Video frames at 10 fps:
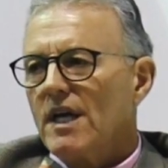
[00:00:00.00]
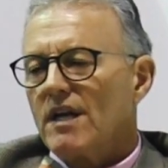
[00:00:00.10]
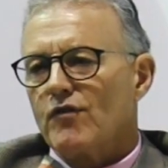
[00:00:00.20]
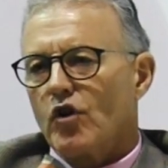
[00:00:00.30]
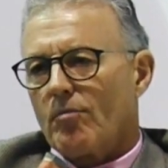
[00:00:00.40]

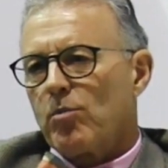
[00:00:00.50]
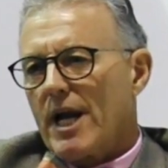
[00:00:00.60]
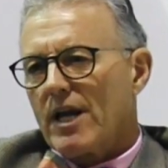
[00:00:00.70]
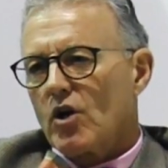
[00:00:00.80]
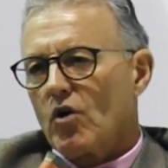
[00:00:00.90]
If you're a
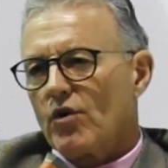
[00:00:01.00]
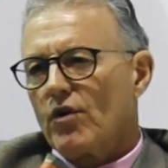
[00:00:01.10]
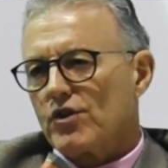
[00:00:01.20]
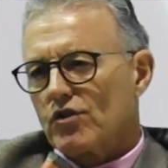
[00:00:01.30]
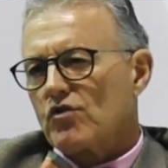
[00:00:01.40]
brand
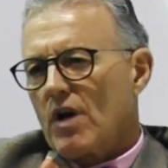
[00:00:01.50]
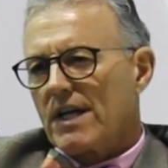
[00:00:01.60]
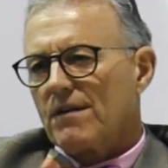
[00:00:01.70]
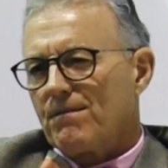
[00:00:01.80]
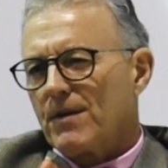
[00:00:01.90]
owner and you're
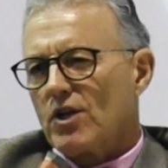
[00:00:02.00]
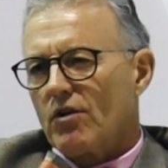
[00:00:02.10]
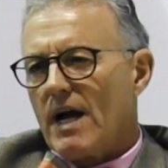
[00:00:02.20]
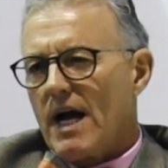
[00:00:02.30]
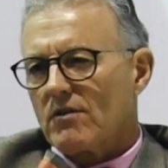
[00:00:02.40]
trying to
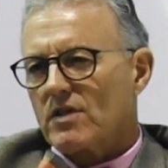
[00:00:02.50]
figure out